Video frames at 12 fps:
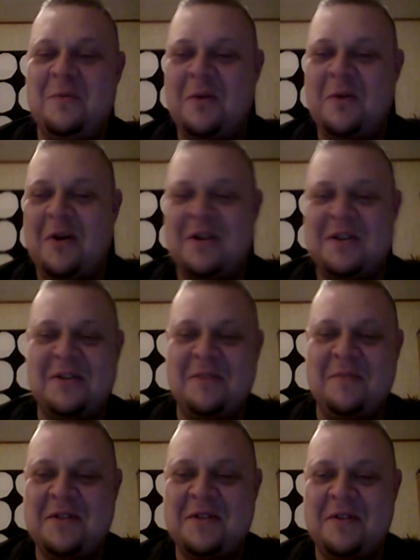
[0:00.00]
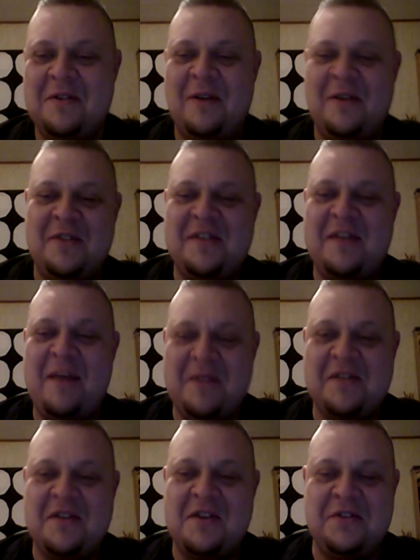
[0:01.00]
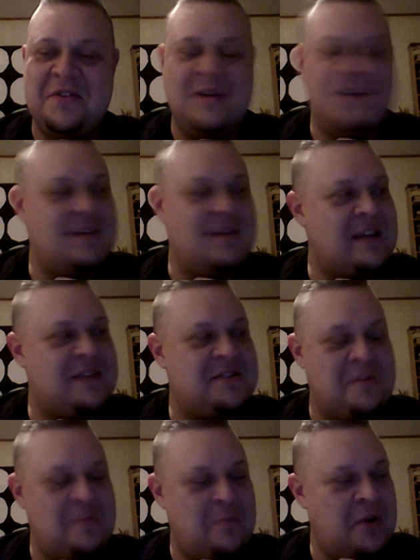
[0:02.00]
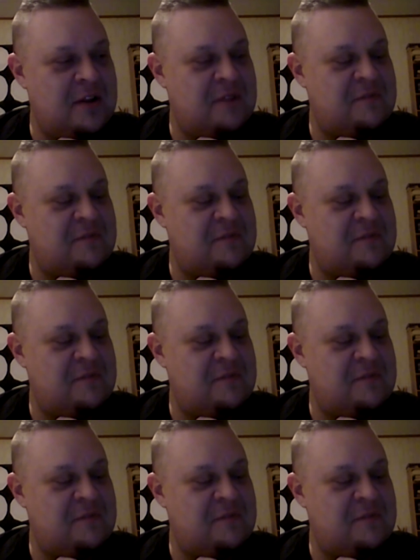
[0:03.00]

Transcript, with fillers: we're on some so on the same discussion at, at, some point on